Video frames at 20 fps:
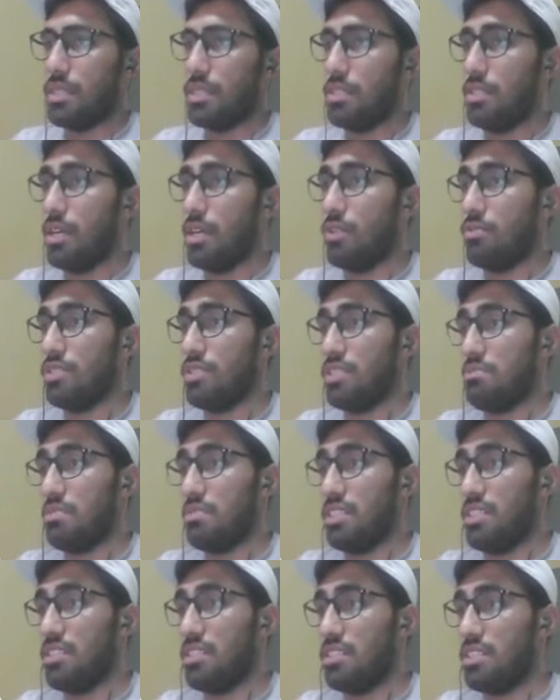The housing
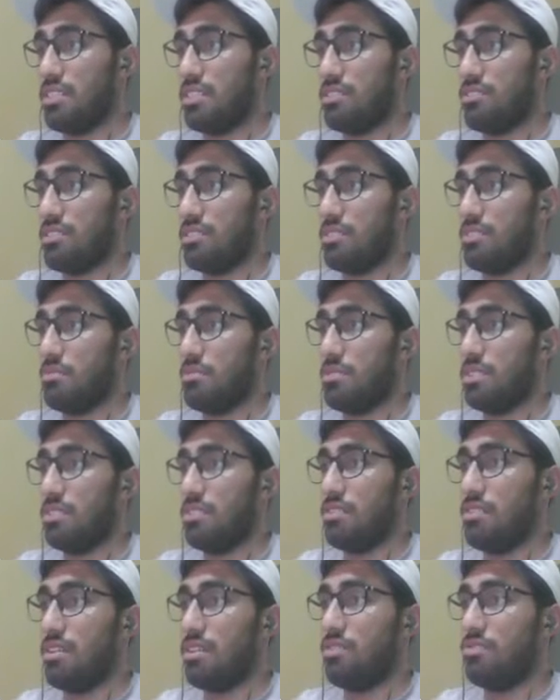median age and the
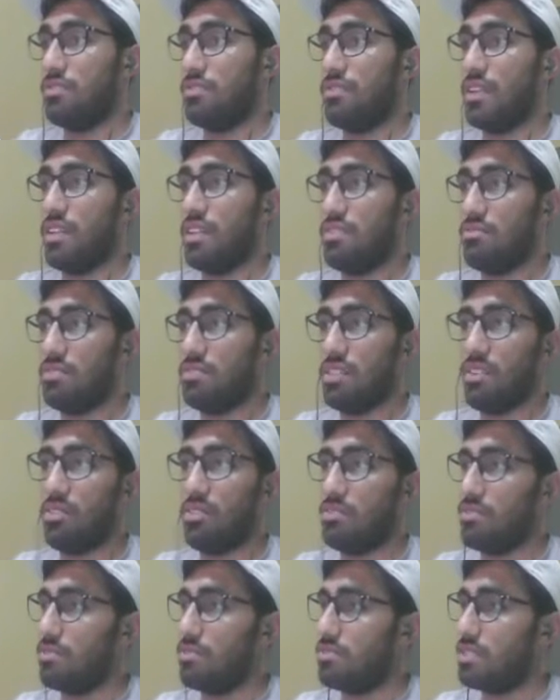median house values are
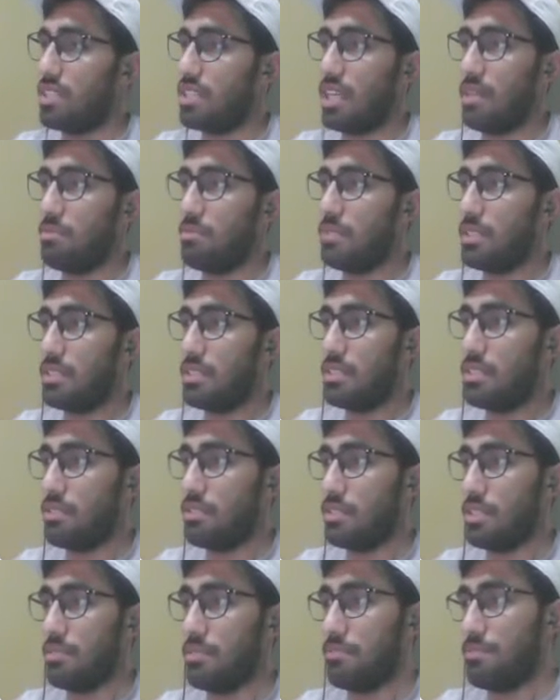also capped.
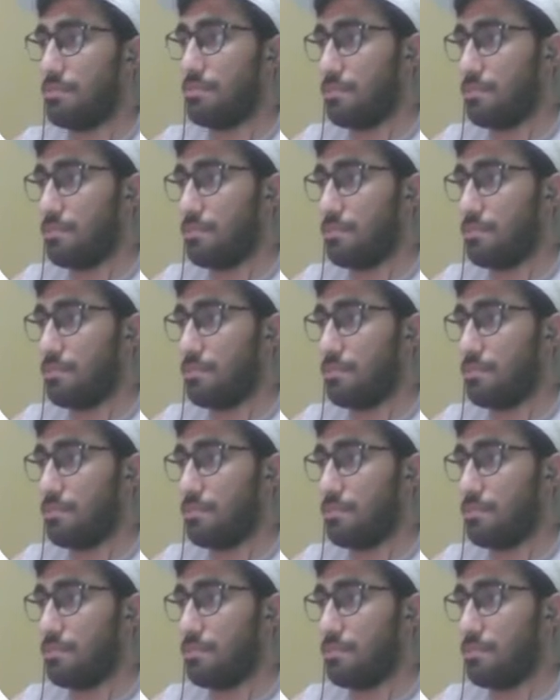Okay,